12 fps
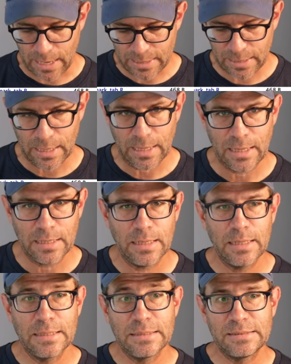adding
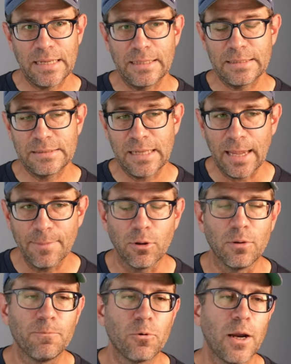in data
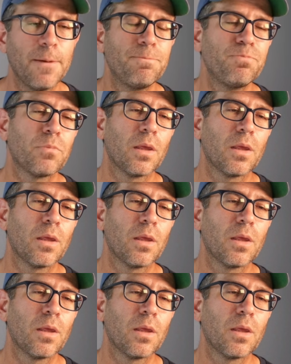table, right?